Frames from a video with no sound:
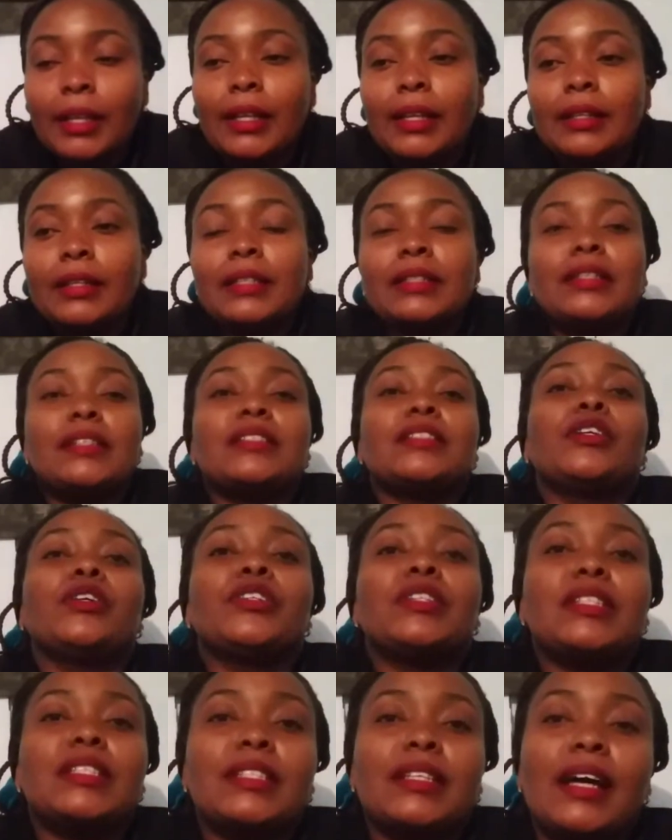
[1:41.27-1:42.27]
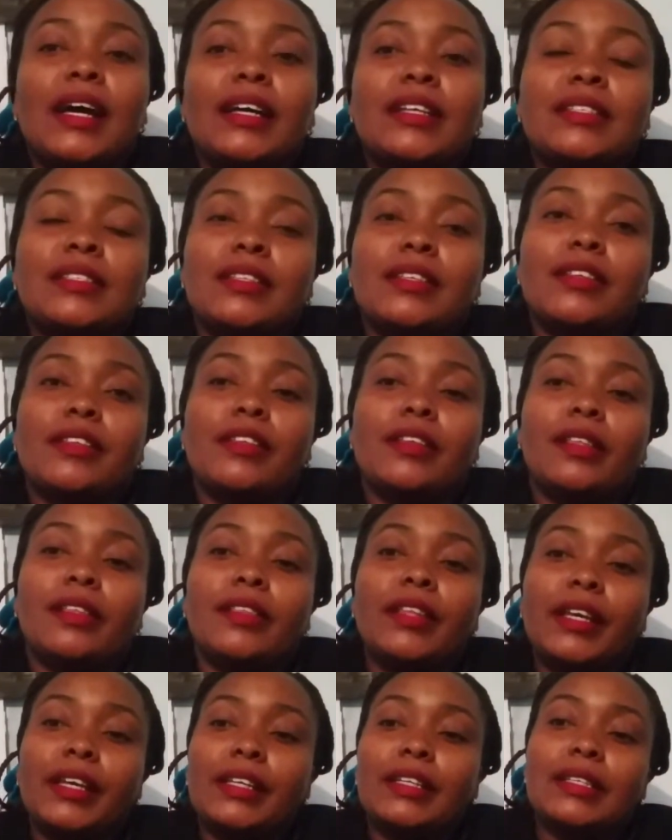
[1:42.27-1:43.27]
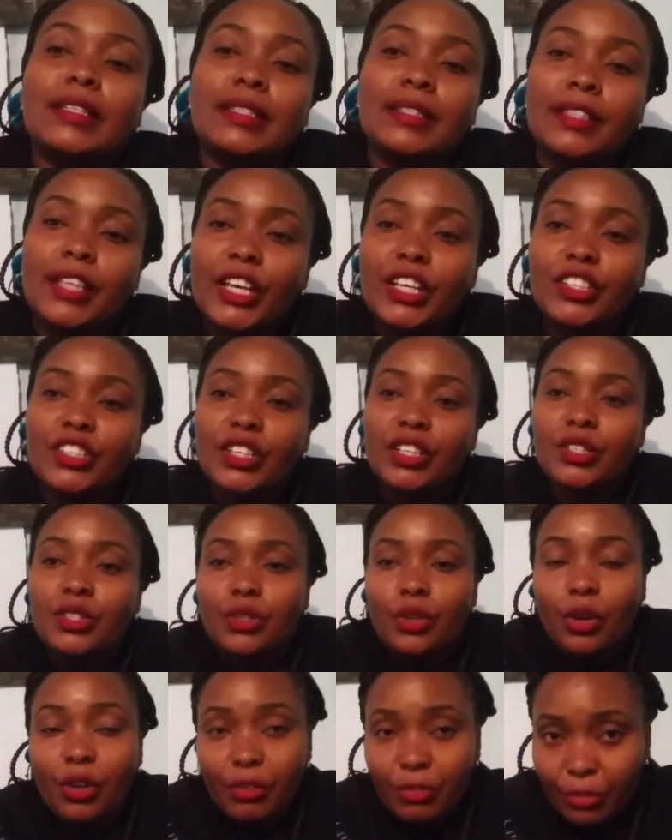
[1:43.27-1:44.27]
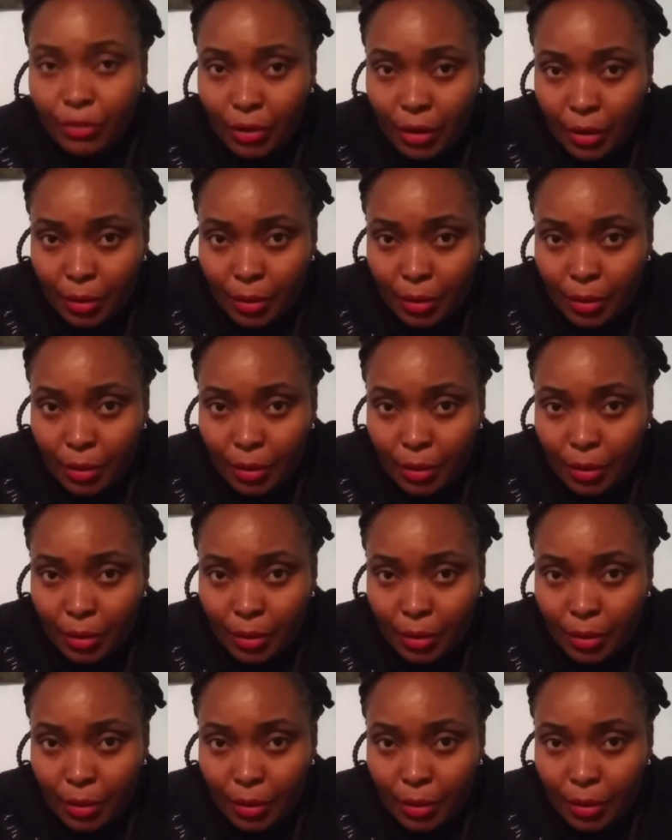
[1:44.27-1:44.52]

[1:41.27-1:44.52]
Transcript: Let us now discuss the stages of